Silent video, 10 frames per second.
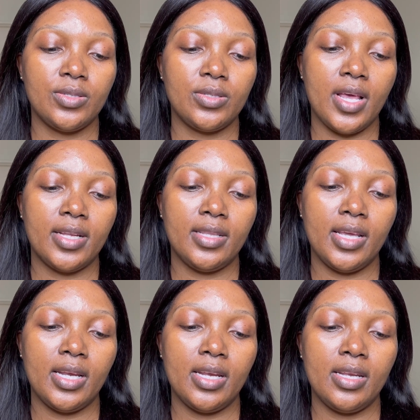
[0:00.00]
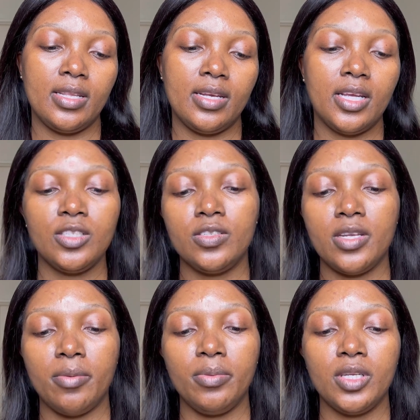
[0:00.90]
And then the next
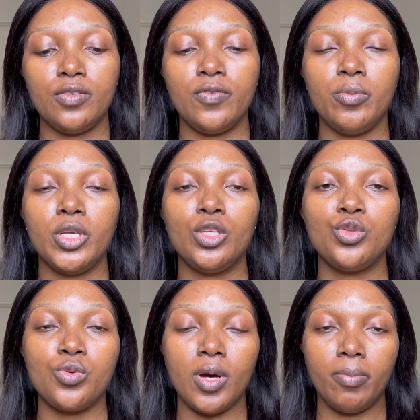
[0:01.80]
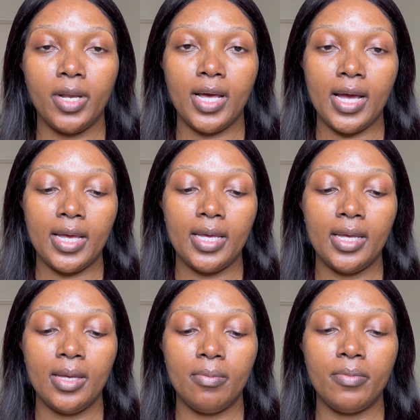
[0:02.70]
step is for me to apply
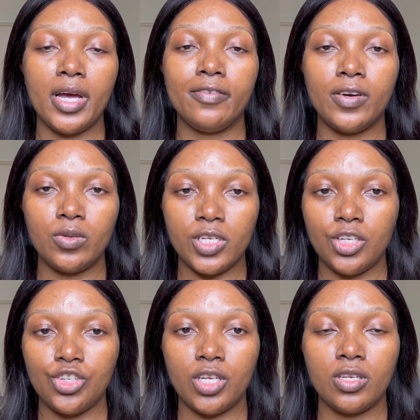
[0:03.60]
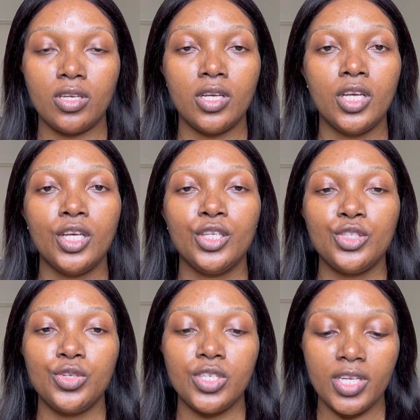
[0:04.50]
my foundation.
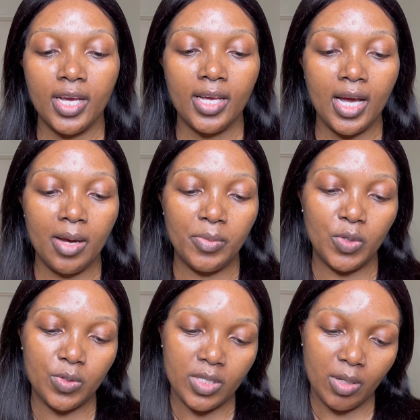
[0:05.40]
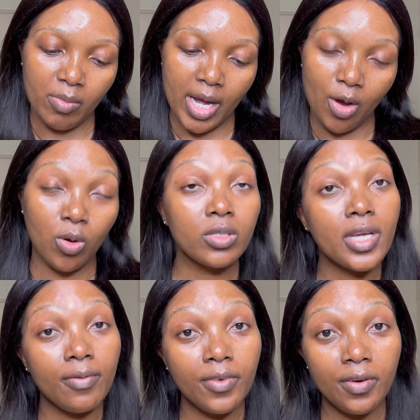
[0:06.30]
Today I'm using my
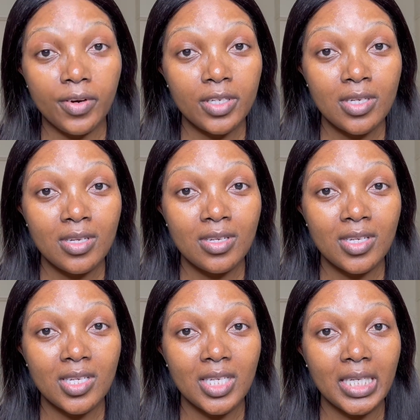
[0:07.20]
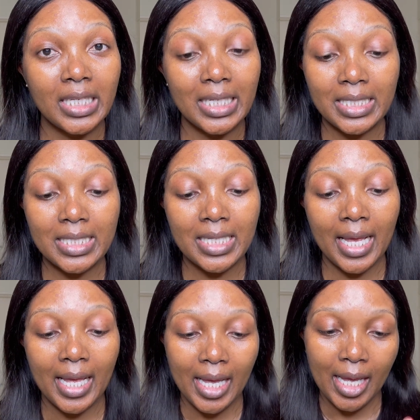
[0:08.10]
all-time favorite, yes,
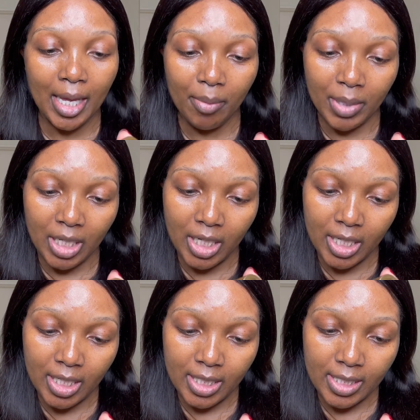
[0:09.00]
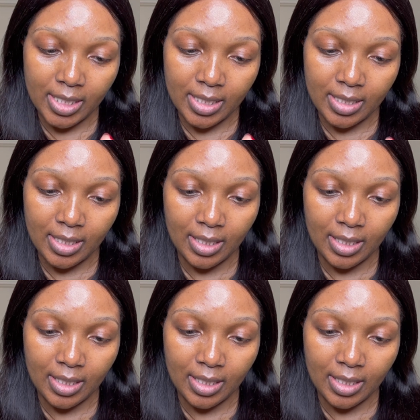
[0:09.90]
because